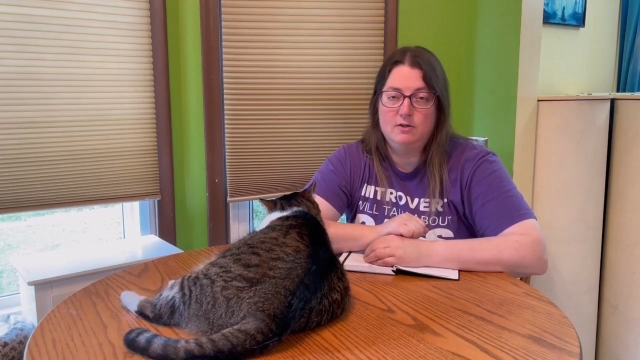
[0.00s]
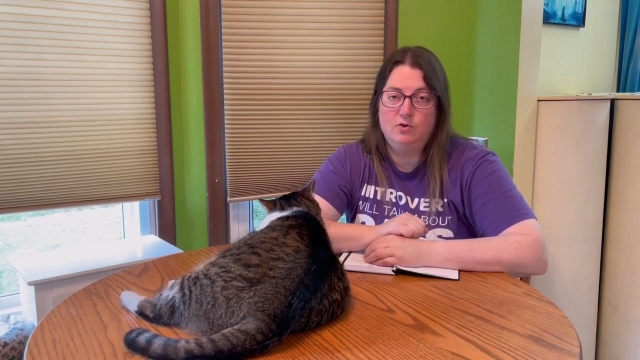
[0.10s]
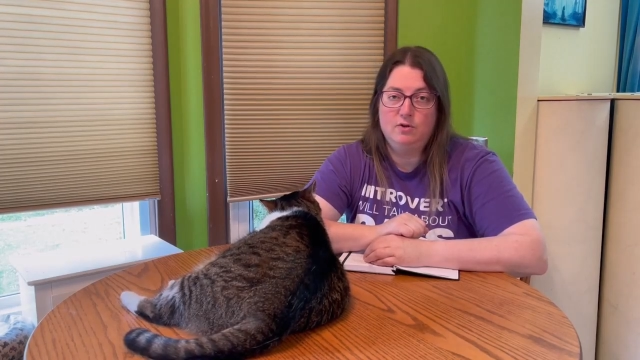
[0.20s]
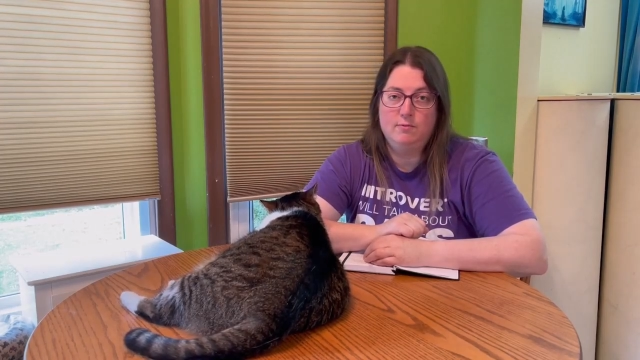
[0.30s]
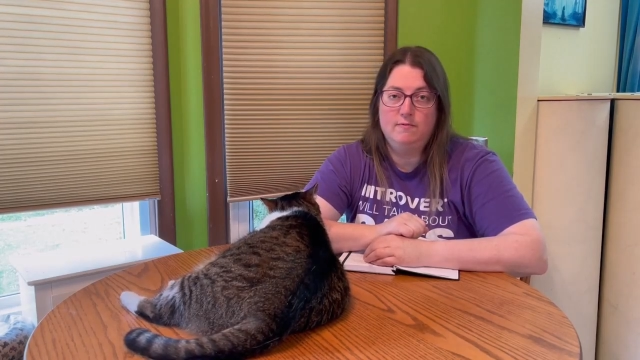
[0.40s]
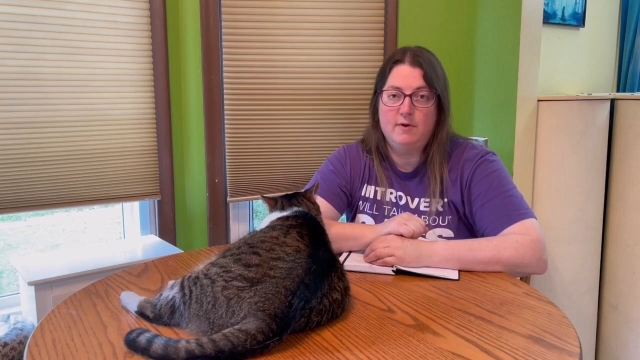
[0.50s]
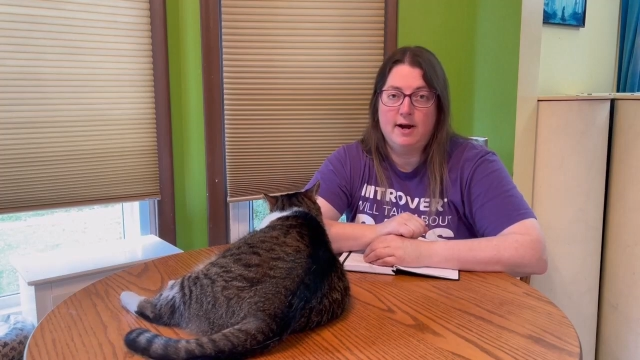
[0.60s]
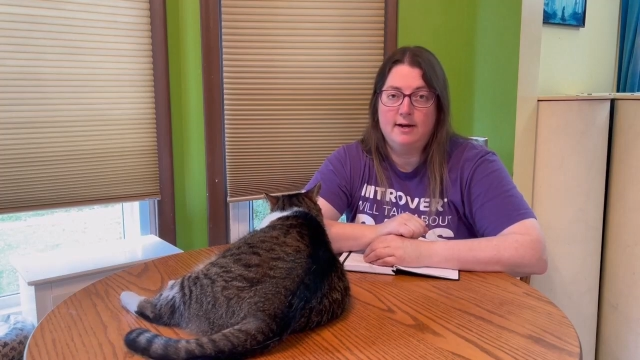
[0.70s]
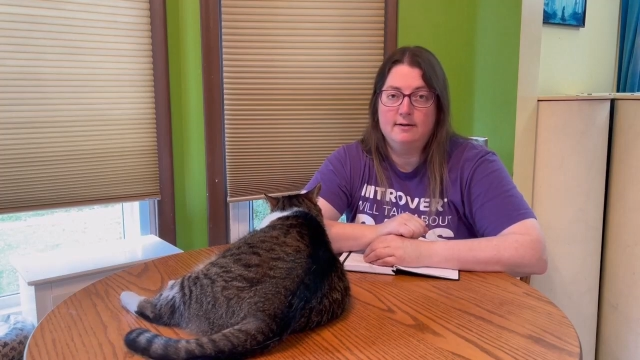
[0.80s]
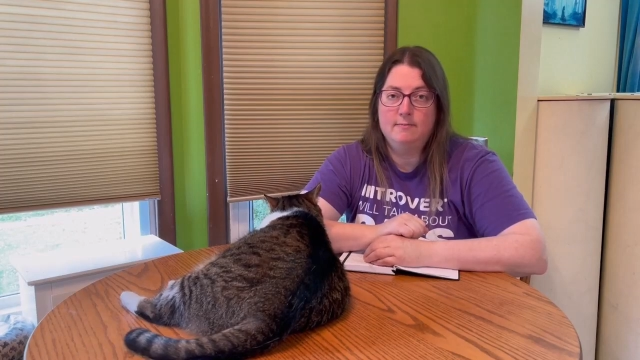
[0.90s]
You need to
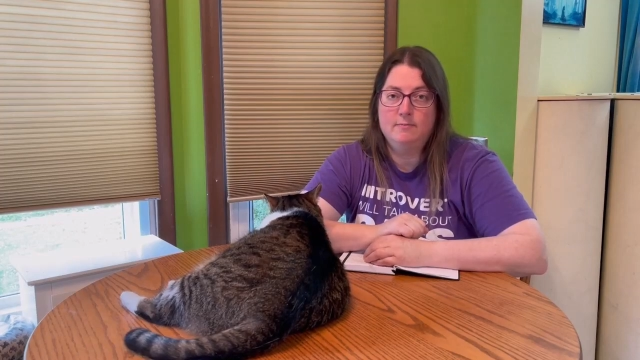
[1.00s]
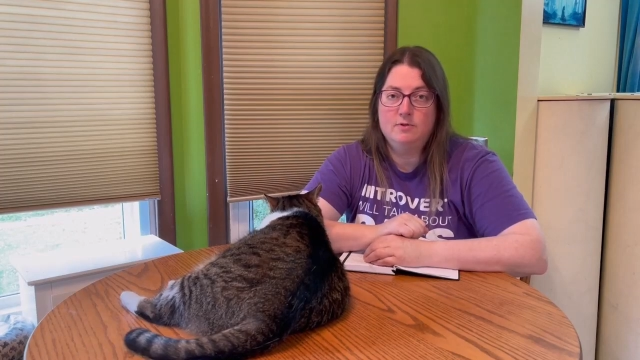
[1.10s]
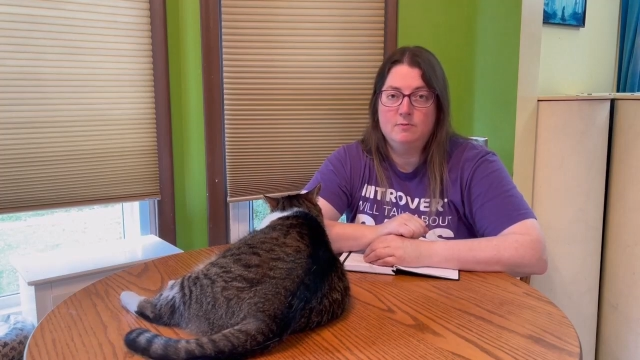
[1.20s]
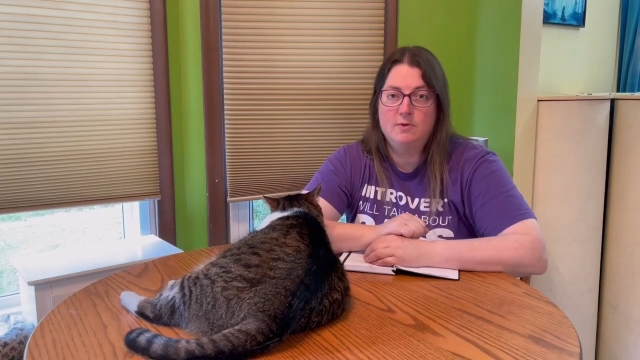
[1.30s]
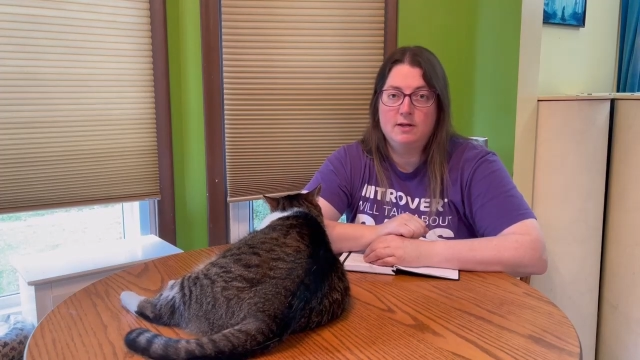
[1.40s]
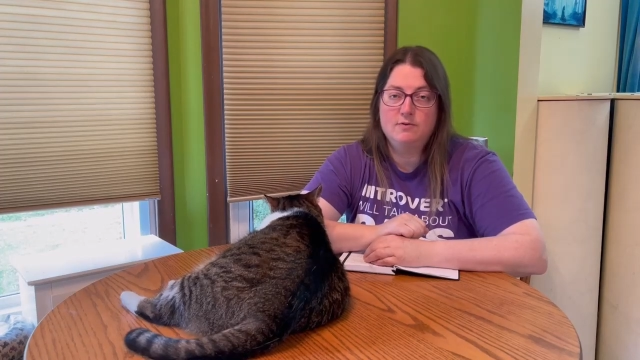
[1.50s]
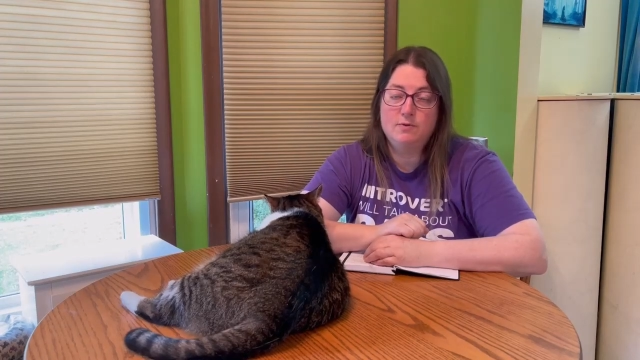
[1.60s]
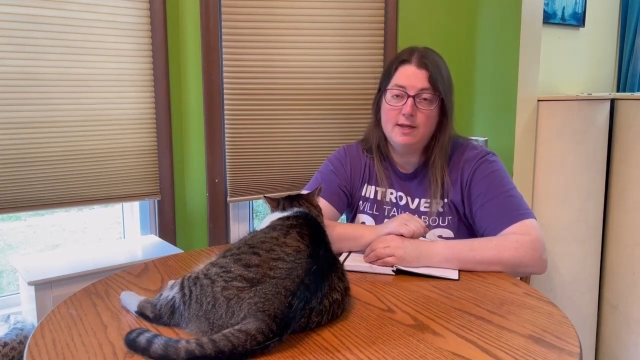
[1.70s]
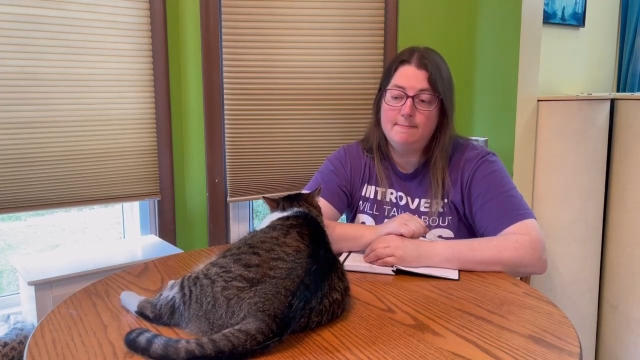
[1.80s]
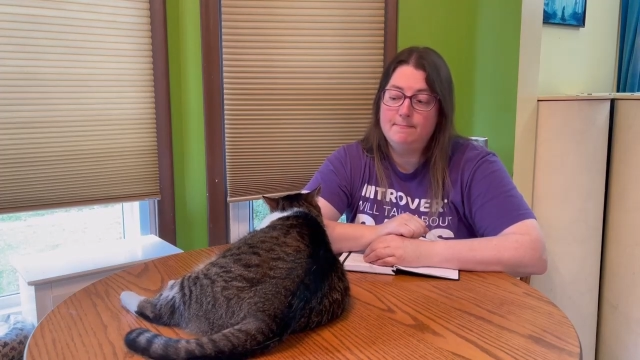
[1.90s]
provide some things
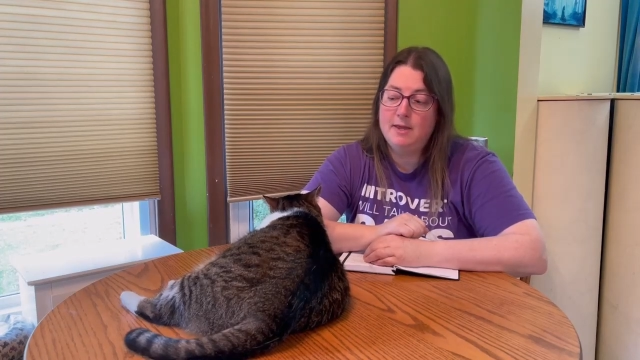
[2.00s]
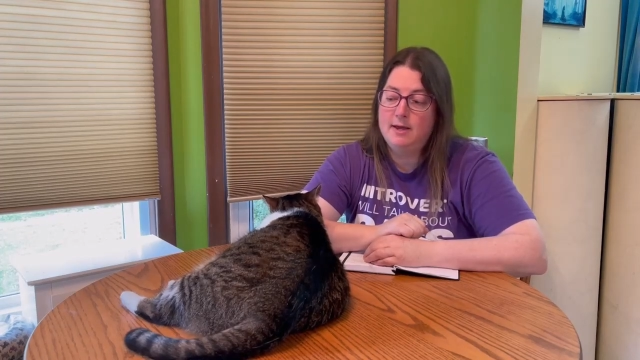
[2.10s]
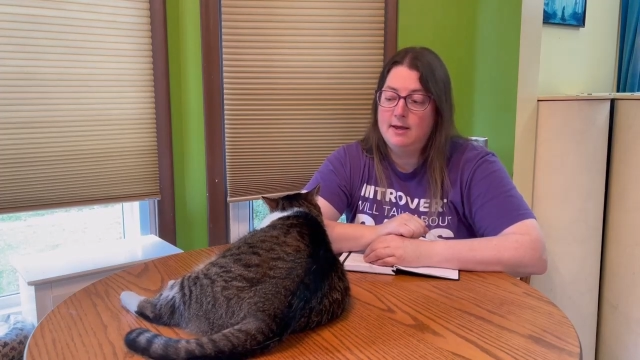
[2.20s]
for them.